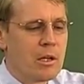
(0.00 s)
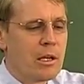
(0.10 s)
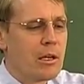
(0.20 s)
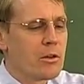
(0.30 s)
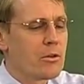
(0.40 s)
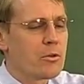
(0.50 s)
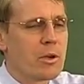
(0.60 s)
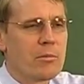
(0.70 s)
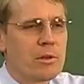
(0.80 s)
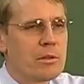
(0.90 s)
it'll
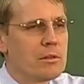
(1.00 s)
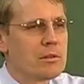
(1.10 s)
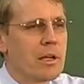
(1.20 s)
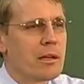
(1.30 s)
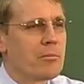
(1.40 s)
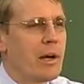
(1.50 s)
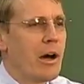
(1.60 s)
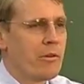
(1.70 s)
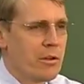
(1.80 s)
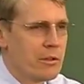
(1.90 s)
crumble like
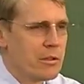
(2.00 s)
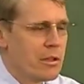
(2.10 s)
powder